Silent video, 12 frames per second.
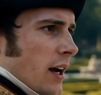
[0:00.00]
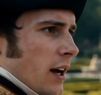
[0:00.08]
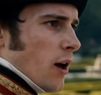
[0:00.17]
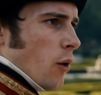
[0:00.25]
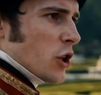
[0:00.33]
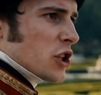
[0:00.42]

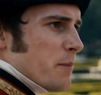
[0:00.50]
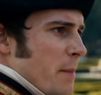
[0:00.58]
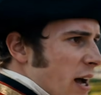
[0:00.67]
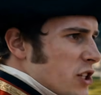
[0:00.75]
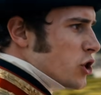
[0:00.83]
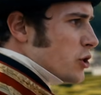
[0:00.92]
to
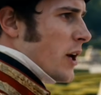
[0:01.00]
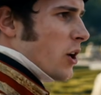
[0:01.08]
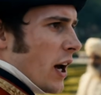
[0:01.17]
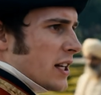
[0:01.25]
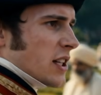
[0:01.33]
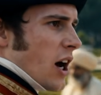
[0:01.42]
resurrect those
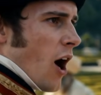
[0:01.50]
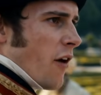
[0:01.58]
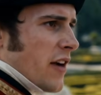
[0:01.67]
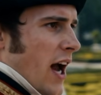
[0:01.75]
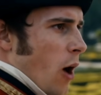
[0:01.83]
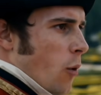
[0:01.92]
worlds and those
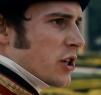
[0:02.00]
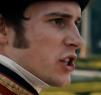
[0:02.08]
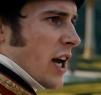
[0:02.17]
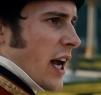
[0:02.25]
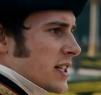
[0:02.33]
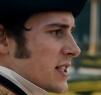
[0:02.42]
people so
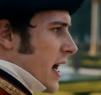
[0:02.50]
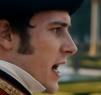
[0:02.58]
that me